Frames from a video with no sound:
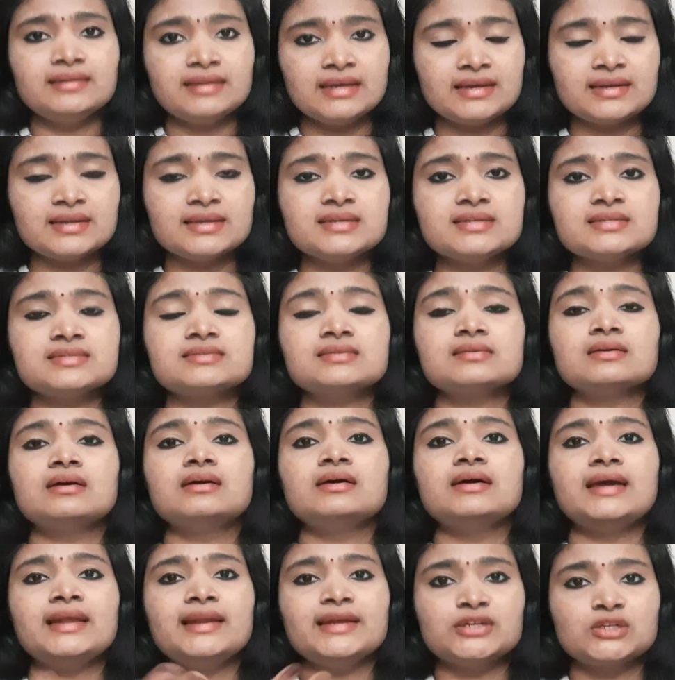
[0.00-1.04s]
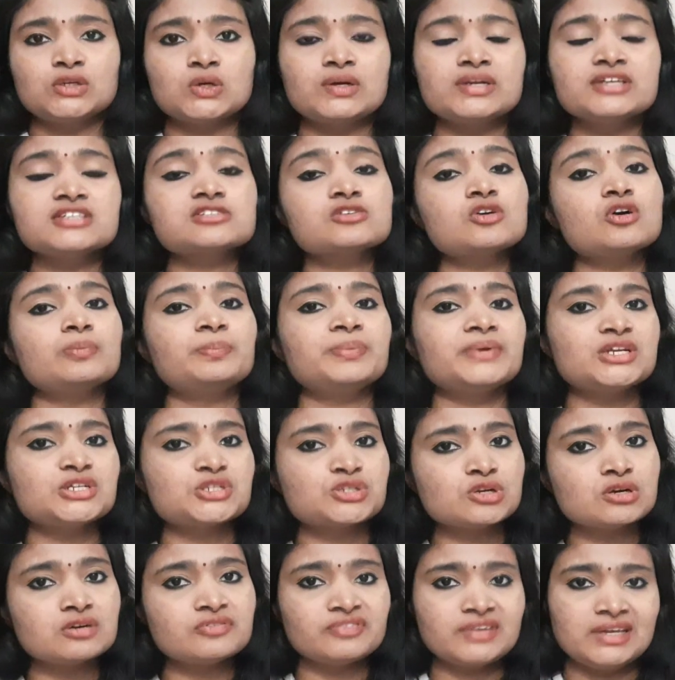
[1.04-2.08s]
there is Electronics Corporation
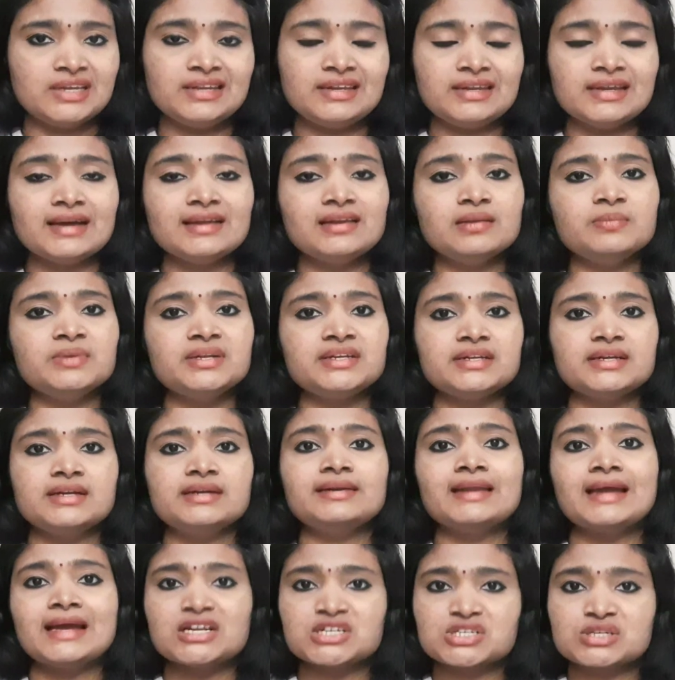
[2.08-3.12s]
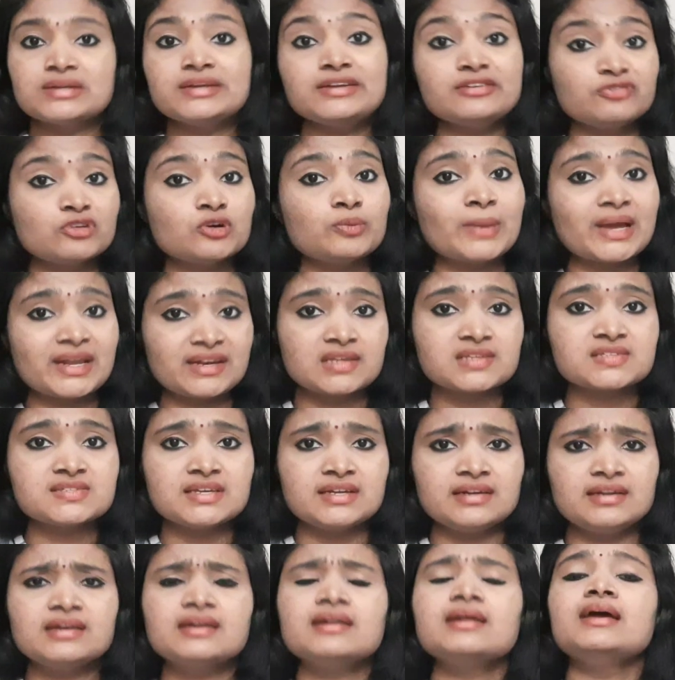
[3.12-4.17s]
of India Limited, National Informatics
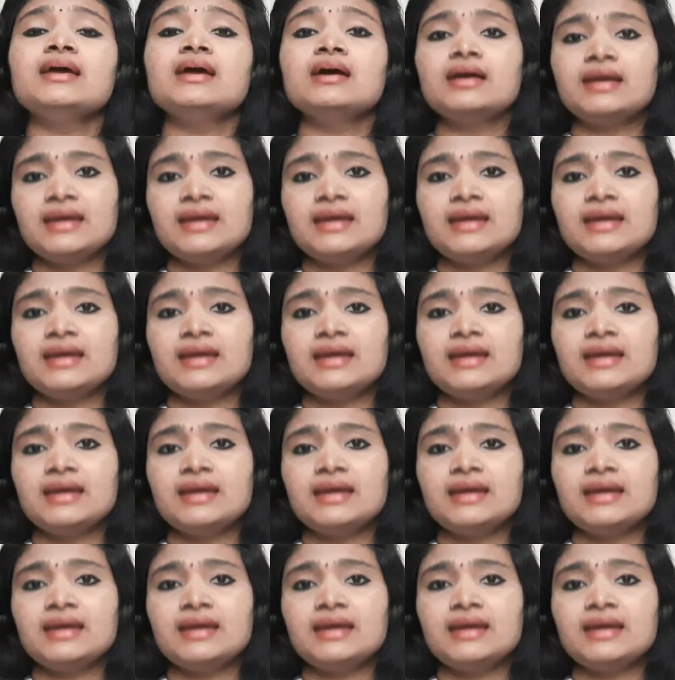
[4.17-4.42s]
Center.